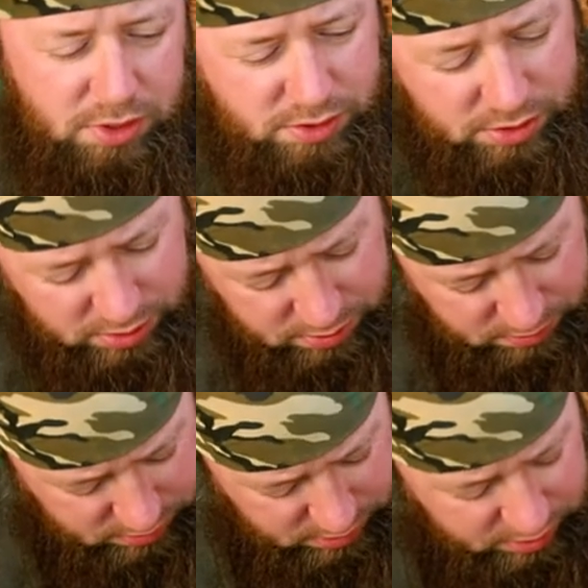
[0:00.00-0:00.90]
we're using your
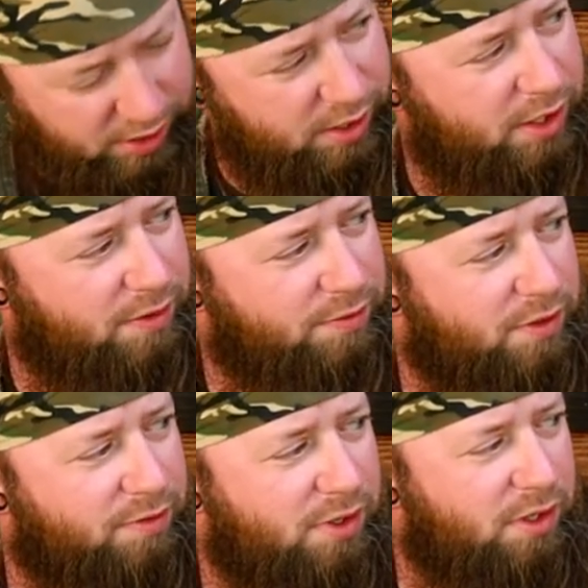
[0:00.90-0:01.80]
carry gun for
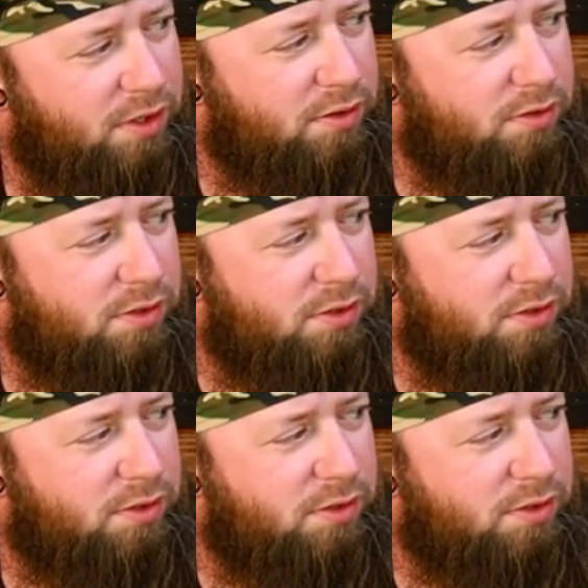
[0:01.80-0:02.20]
this video.